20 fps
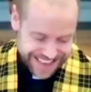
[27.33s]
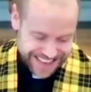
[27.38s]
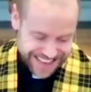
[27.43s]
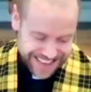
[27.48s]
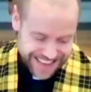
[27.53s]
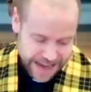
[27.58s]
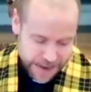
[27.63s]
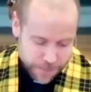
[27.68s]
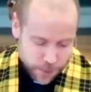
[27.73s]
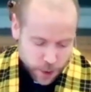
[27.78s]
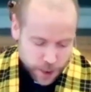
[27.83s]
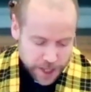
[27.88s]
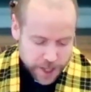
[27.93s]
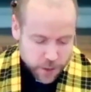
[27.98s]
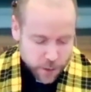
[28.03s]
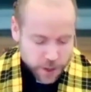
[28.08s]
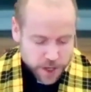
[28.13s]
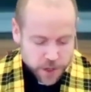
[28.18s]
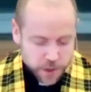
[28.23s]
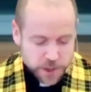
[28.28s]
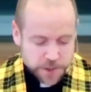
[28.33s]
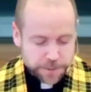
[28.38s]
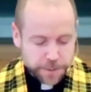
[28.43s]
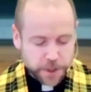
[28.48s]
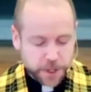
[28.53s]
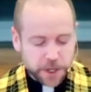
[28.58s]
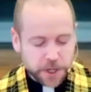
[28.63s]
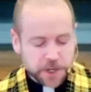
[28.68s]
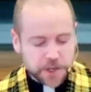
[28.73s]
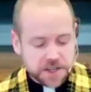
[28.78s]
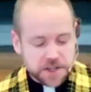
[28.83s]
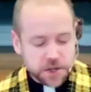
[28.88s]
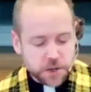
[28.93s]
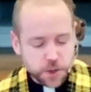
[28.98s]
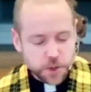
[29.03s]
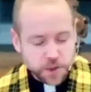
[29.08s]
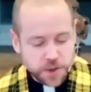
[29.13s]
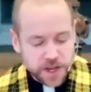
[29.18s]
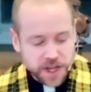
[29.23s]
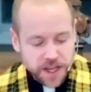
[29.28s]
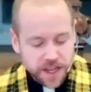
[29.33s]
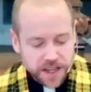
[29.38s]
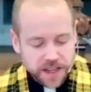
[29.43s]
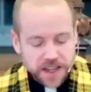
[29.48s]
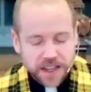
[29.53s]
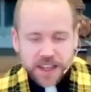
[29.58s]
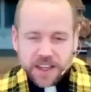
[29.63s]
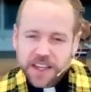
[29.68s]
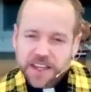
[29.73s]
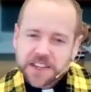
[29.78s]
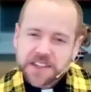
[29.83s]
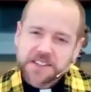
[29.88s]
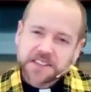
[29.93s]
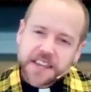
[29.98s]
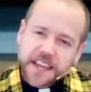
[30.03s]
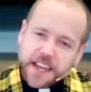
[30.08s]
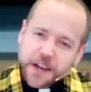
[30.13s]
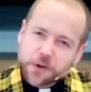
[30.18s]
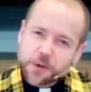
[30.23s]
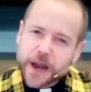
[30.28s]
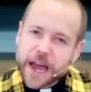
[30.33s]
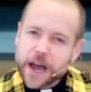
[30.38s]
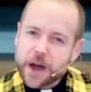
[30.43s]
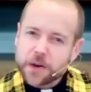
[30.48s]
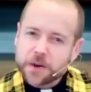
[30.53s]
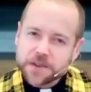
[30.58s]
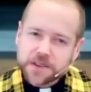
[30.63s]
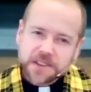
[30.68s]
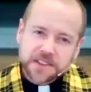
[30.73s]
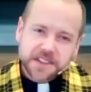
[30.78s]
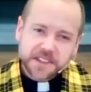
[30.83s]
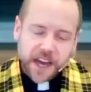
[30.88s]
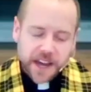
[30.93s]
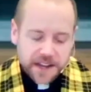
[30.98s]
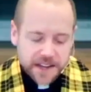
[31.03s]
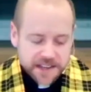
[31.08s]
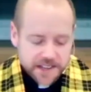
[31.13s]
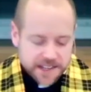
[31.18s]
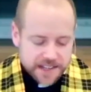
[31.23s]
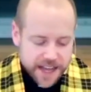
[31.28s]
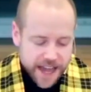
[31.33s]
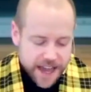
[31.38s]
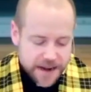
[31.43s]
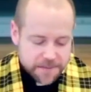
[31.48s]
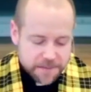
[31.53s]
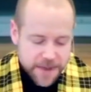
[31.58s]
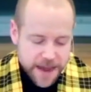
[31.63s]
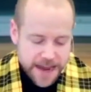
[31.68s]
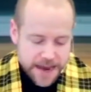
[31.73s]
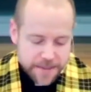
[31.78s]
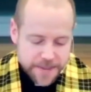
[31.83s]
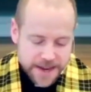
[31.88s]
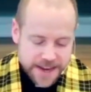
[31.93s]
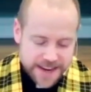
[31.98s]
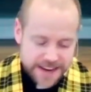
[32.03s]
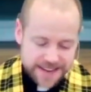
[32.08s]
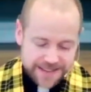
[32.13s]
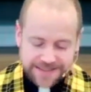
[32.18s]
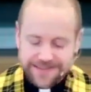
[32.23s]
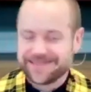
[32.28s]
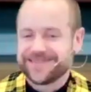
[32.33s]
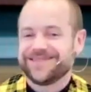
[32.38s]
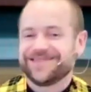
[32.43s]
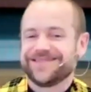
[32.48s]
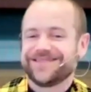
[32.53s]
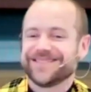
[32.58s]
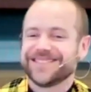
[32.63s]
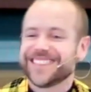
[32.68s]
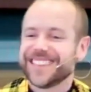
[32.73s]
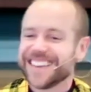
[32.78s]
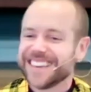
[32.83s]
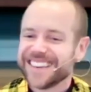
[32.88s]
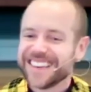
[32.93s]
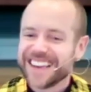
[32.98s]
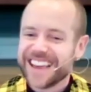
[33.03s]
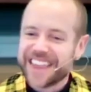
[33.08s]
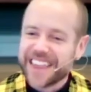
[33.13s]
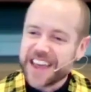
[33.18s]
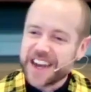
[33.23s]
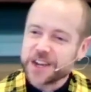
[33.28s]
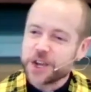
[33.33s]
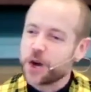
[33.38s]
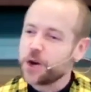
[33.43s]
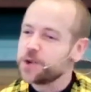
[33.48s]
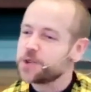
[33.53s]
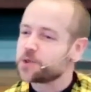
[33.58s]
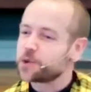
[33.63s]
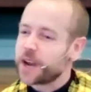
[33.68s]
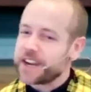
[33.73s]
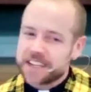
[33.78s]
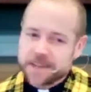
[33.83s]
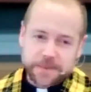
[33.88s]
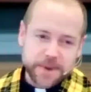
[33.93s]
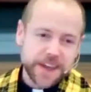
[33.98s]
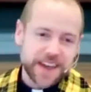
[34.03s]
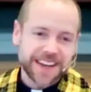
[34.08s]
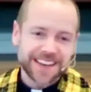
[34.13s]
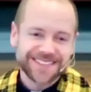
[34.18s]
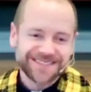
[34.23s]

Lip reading: I'm more like one of those birds who sing around sunset maybe, and then goes right to bed.